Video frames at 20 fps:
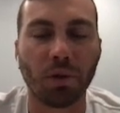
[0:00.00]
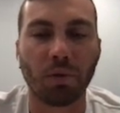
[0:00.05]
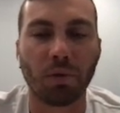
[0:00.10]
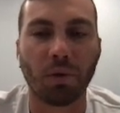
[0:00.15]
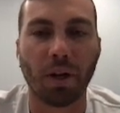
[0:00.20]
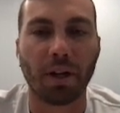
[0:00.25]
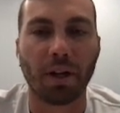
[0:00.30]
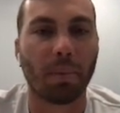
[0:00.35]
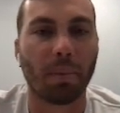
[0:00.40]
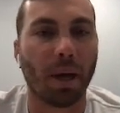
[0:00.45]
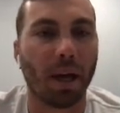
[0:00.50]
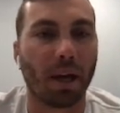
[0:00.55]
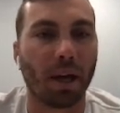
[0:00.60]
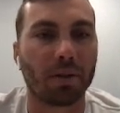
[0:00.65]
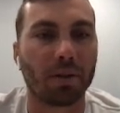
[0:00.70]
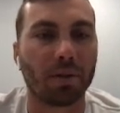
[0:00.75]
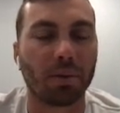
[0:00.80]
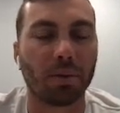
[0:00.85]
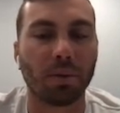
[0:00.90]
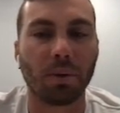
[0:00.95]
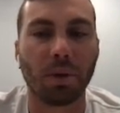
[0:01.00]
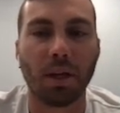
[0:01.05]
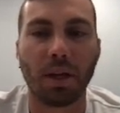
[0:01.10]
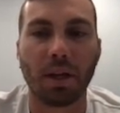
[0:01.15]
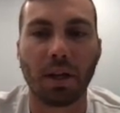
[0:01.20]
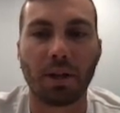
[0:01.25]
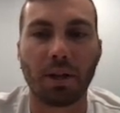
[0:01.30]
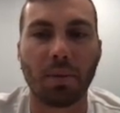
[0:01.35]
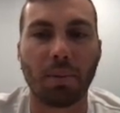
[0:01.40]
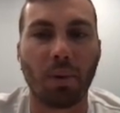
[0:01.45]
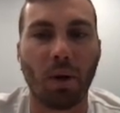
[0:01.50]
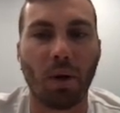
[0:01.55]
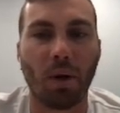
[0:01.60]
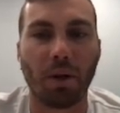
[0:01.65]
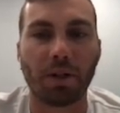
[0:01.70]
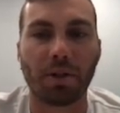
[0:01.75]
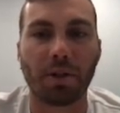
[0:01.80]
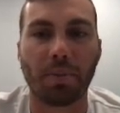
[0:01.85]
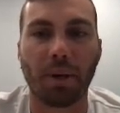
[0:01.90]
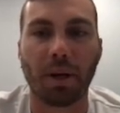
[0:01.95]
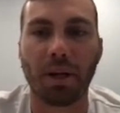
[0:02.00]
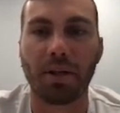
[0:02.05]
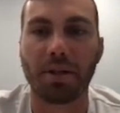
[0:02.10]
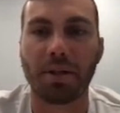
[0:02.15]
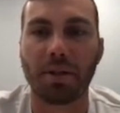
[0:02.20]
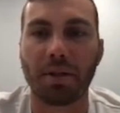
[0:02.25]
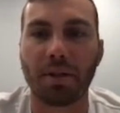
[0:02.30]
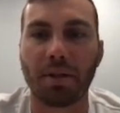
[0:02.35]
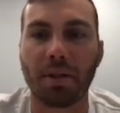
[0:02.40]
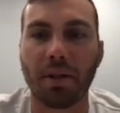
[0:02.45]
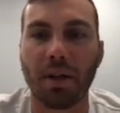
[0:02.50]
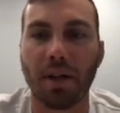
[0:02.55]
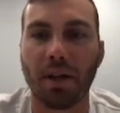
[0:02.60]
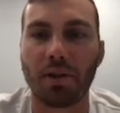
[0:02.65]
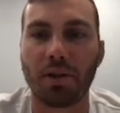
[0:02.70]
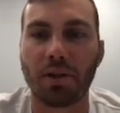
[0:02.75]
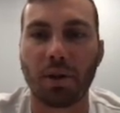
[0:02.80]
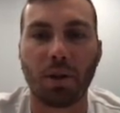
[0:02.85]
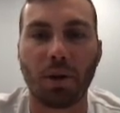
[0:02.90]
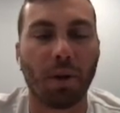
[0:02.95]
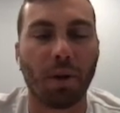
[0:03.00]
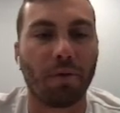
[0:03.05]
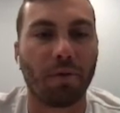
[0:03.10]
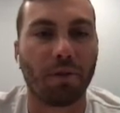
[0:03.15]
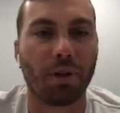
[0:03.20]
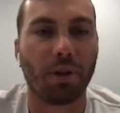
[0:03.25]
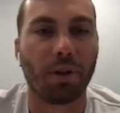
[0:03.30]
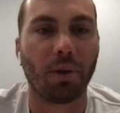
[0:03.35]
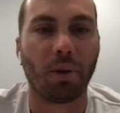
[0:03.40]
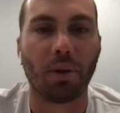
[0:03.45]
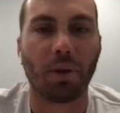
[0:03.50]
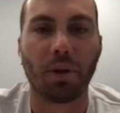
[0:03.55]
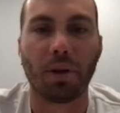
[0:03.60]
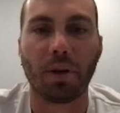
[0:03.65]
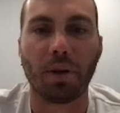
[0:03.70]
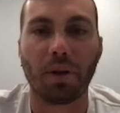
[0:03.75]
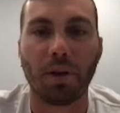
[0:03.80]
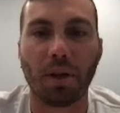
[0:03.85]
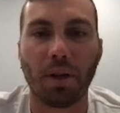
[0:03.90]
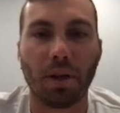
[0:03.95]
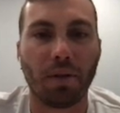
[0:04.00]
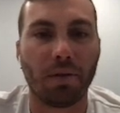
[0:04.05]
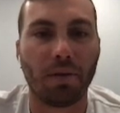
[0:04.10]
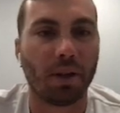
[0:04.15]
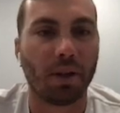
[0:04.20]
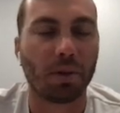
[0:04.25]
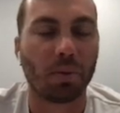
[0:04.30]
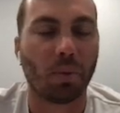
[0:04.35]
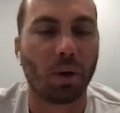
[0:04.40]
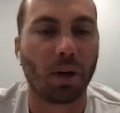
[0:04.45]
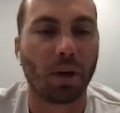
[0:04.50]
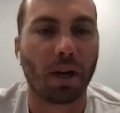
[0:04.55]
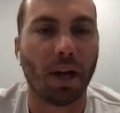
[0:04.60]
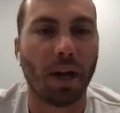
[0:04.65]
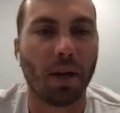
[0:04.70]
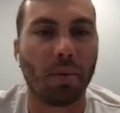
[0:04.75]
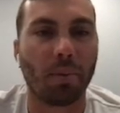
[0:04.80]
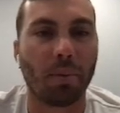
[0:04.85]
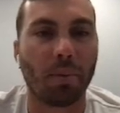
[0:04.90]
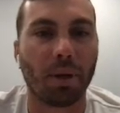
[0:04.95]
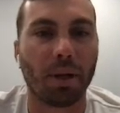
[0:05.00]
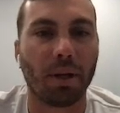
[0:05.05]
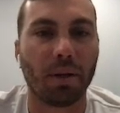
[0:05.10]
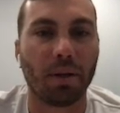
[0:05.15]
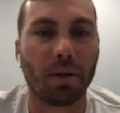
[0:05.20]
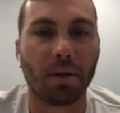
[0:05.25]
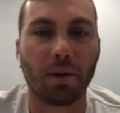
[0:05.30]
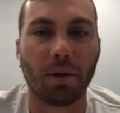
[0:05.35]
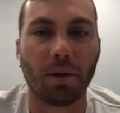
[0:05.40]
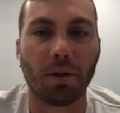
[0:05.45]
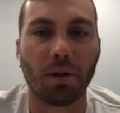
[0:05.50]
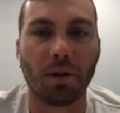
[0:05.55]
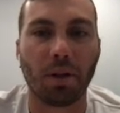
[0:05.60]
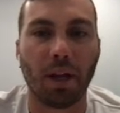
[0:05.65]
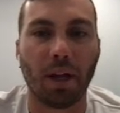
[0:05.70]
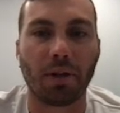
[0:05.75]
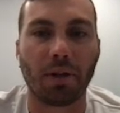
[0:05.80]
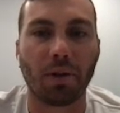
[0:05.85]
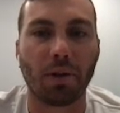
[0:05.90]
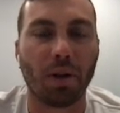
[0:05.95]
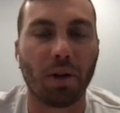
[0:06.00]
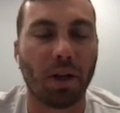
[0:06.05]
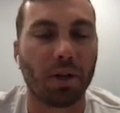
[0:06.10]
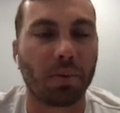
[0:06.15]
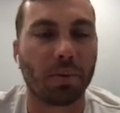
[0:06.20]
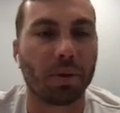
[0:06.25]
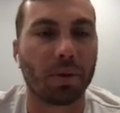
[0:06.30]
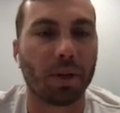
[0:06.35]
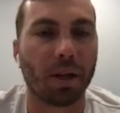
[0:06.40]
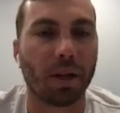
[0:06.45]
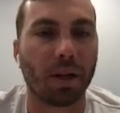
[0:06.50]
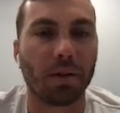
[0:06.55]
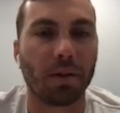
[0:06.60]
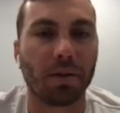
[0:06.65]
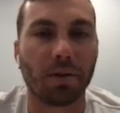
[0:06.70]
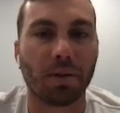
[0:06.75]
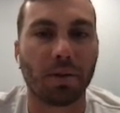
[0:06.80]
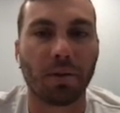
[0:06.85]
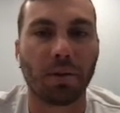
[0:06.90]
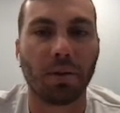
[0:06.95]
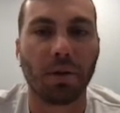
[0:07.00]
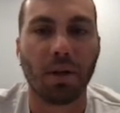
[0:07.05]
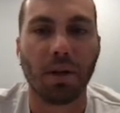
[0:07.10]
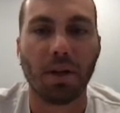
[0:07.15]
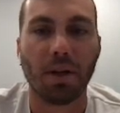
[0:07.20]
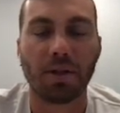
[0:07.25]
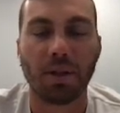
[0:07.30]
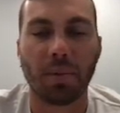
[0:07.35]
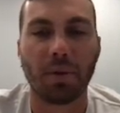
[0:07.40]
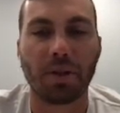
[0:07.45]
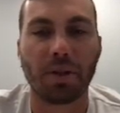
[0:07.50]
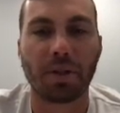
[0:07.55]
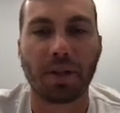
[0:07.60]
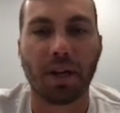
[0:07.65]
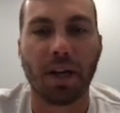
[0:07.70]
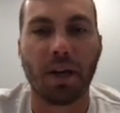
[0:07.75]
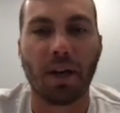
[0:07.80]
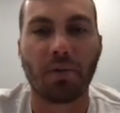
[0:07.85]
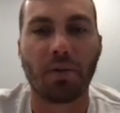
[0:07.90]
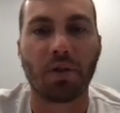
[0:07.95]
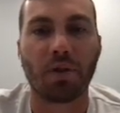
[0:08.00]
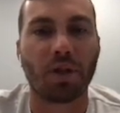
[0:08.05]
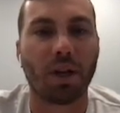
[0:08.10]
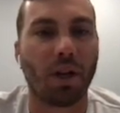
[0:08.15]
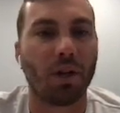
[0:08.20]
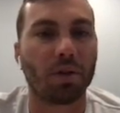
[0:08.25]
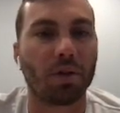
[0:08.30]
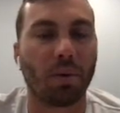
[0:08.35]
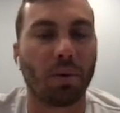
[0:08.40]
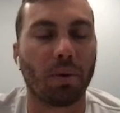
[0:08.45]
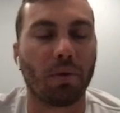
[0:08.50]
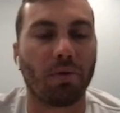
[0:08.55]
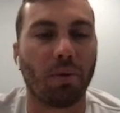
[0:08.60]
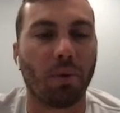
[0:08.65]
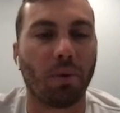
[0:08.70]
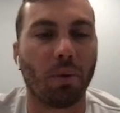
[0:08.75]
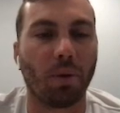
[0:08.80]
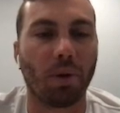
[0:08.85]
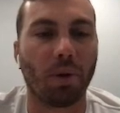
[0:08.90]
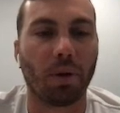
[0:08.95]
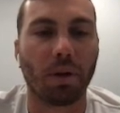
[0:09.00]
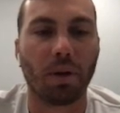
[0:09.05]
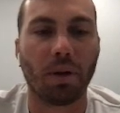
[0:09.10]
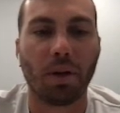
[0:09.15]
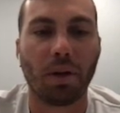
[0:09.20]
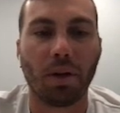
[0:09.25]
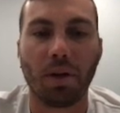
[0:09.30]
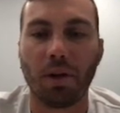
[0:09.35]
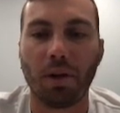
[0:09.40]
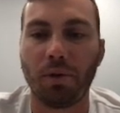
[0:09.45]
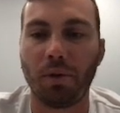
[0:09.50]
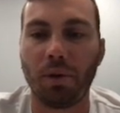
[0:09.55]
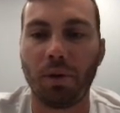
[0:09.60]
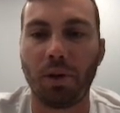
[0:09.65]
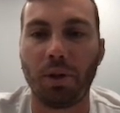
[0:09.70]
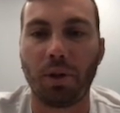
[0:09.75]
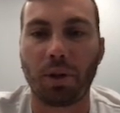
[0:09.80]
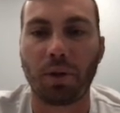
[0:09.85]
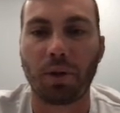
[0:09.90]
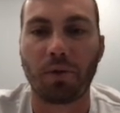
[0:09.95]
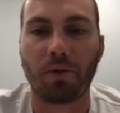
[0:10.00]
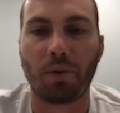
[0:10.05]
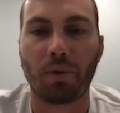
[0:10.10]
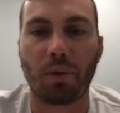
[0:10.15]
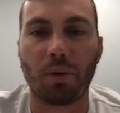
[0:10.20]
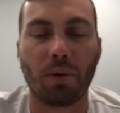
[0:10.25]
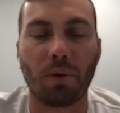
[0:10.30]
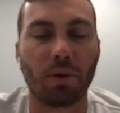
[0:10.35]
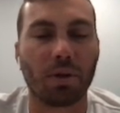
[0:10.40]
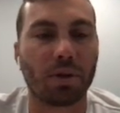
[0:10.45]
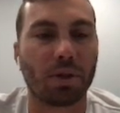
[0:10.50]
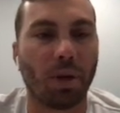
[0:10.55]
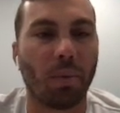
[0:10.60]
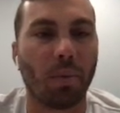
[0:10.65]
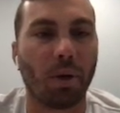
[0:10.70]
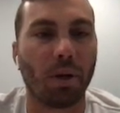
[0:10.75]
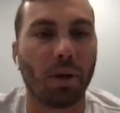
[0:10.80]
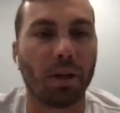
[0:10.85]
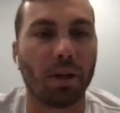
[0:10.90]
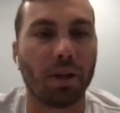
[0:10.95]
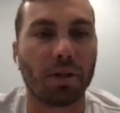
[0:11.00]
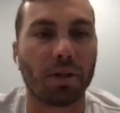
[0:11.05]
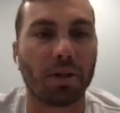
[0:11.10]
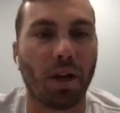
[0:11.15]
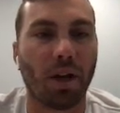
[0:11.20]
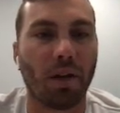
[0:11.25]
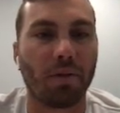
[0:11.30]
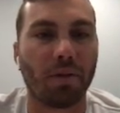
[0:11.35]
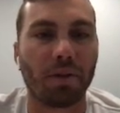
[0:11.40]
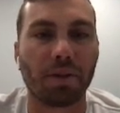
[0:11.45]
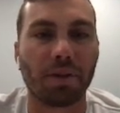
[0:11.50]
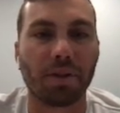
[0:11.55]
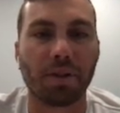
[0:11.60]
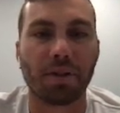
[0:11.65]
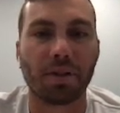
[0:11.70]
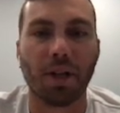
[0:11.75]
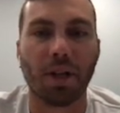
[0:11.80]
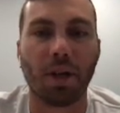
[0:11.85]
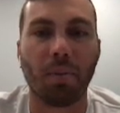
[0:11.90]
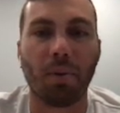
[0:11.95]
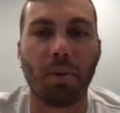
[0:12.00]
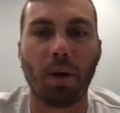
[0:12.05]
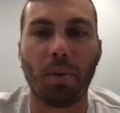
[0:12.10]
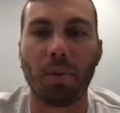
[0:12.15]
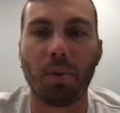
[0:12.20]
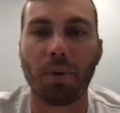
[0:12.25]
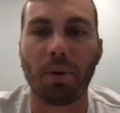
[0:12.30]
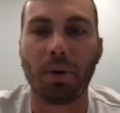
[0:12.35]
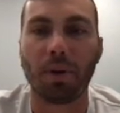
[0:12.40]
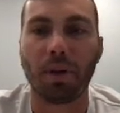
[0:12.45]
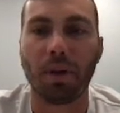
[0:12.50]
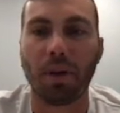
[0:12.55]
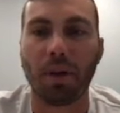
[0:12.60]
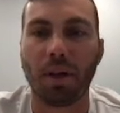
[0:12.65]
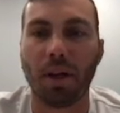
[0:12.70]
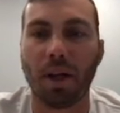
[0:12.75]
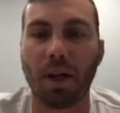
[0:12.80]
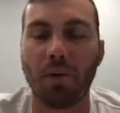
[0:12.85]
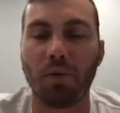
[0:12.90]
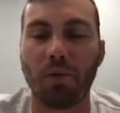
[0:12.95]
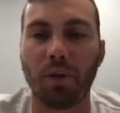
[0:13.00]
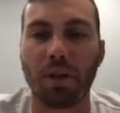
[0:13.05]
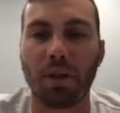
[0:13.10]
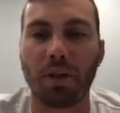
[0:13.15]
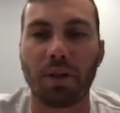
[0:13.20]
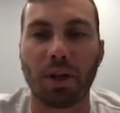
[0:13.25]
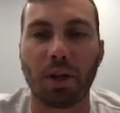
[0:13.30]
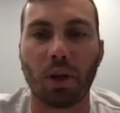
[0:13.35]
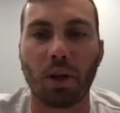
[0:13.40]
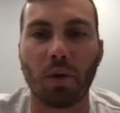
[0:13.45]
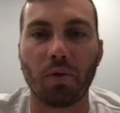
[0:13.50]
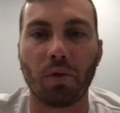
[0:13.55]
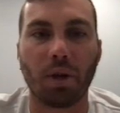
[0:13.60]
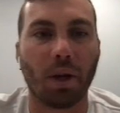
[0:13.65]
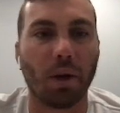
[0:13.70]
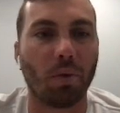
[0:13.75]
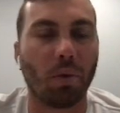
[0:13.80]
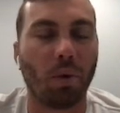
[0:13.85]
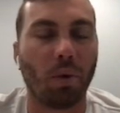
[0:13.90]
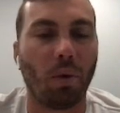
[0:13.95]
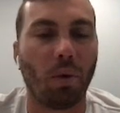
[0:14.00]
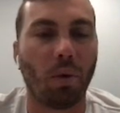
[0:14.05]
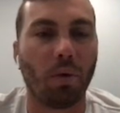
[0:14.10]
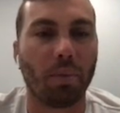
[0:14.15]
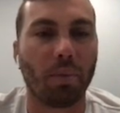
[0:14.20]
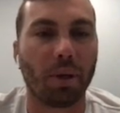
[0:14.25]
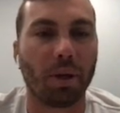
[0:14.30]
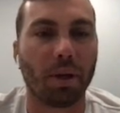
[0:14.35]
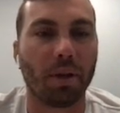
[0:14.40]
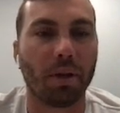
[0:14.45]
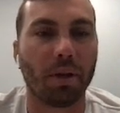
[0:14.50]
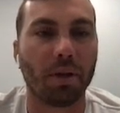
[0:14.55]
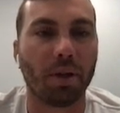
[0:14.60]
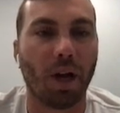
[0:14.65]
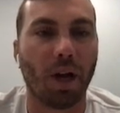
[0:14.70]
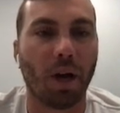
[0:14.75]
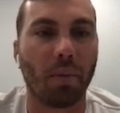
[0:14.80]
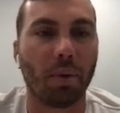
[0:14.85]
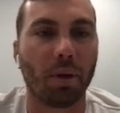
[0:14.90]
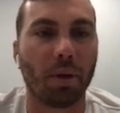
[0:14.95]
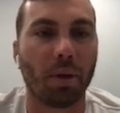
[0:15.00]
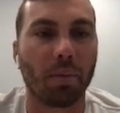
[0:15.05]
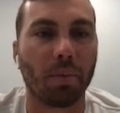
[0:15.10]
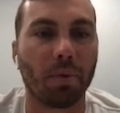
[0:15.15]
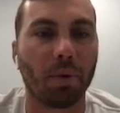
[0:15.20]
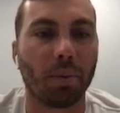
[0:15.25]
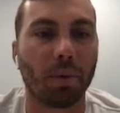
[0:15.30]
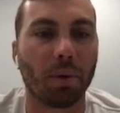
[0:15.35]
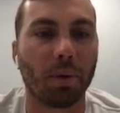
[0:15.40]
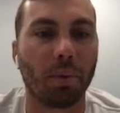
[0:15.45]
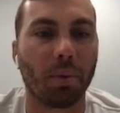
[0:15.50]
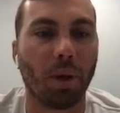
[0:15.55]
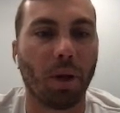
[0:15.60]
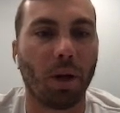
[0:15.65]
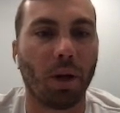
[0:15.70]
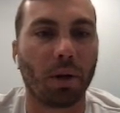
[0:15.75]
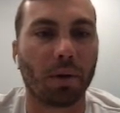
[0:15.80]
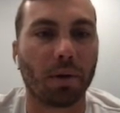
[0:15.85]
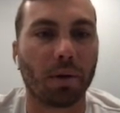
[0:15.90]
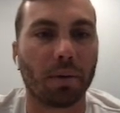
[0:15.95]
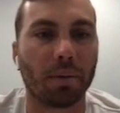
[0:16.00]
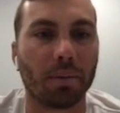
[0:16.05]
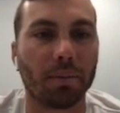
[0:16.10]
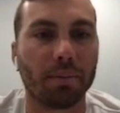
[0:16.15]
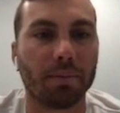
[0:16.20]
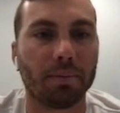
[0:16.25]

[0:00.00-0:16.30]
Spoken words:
running back to get the ball in space and turn up field. And if he has one guy to beat, you know, you like your odds with that. So something that's going to have to change going forward. And really looking for someone in this offense to step up and really take over that role of being the dominant perimeter blocker.